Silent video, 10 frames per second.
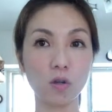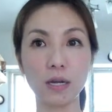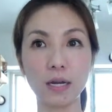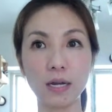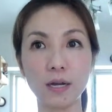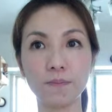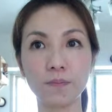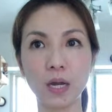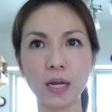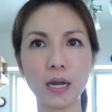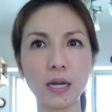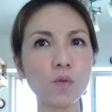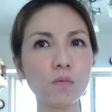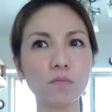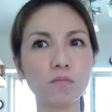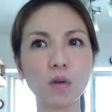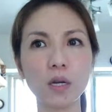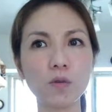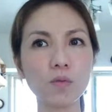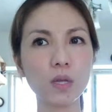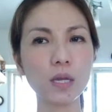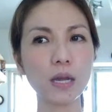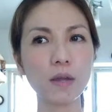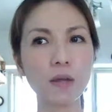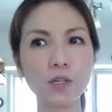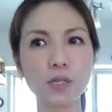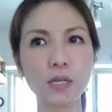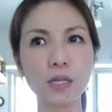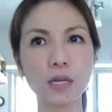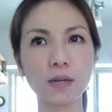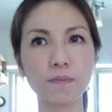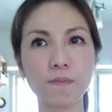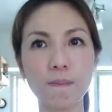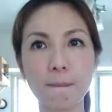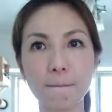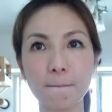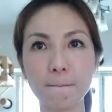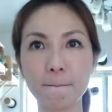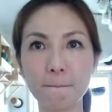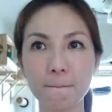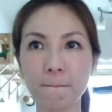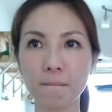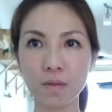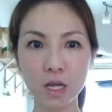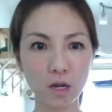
I don't think I've actually seen that. Yeah.